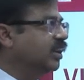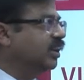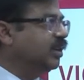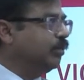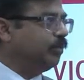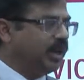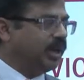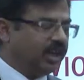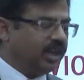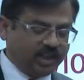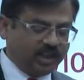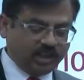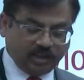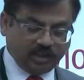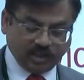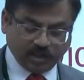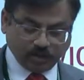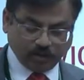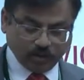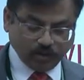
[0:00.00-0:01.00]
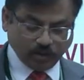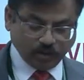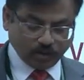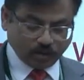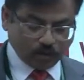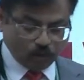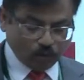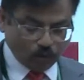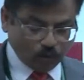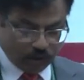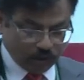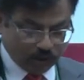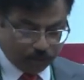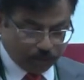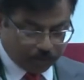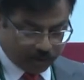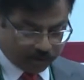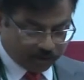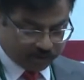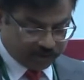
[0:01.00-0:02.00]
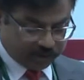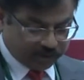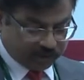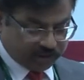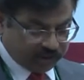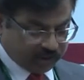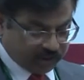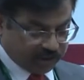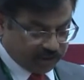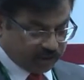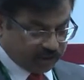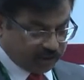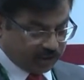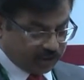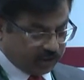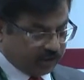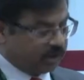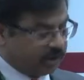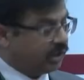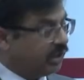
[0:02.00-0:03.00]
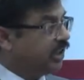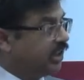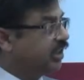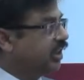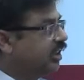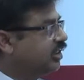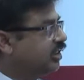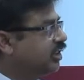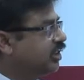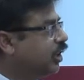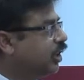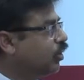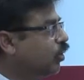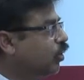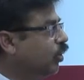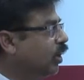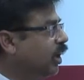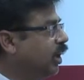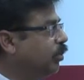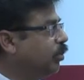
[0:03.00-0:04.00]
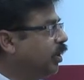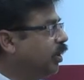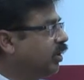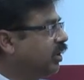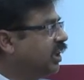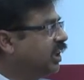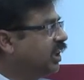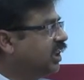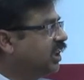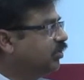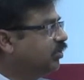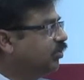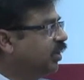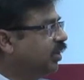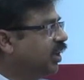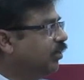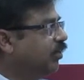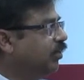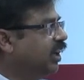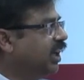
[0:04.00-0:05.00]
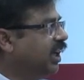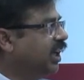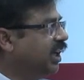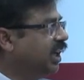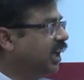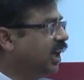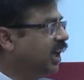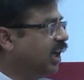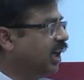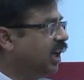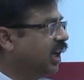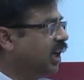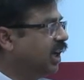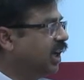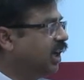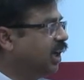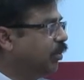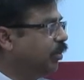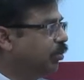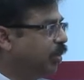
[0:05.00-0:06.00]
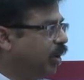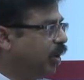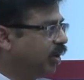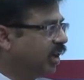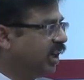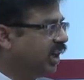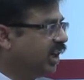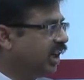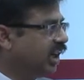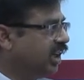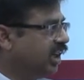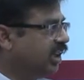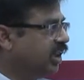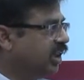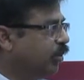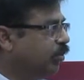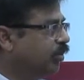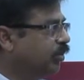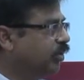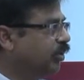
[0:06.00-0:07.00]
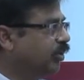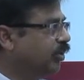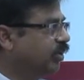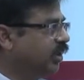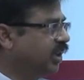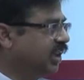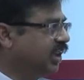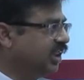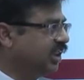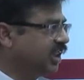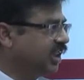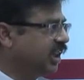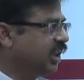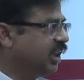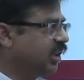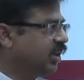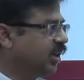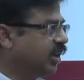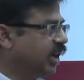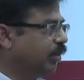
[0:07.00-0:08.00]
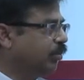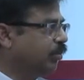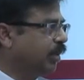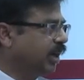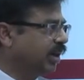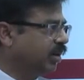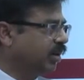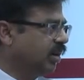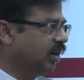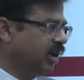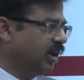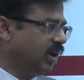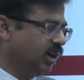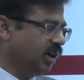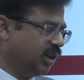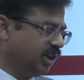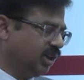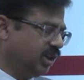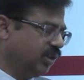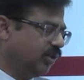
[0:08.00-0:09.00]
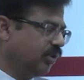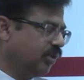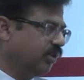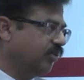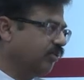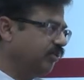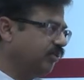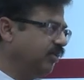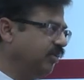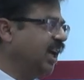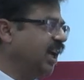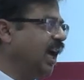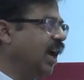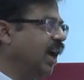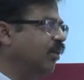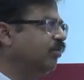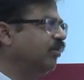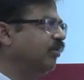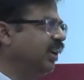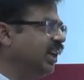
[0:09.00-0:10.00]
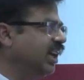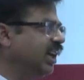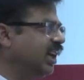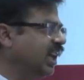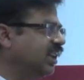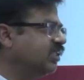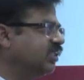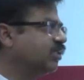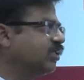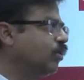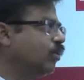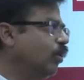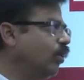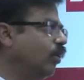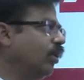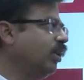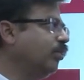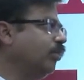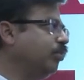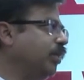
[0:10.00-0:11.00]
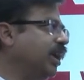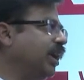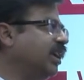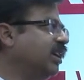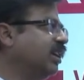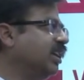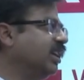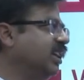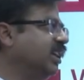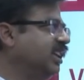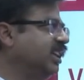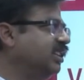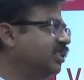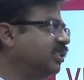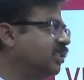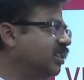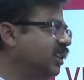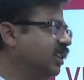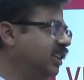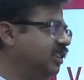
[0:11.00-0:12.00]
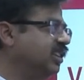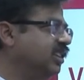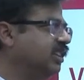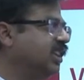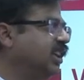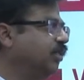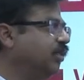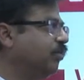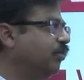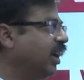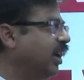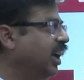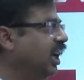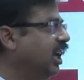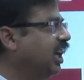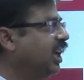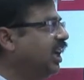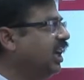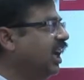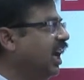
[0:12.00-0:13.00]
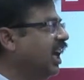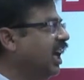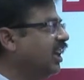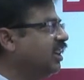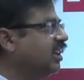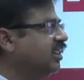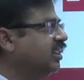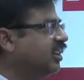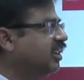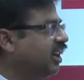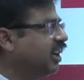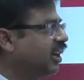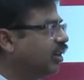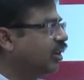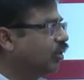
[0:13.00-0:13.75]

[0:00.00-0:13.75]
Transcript: Similarly, the coal deposit, uh, the tertiary coal deposit is very, very uh, important in Jammu district. Uh, but uh, we have very less coal, but these, this is the only anthracitic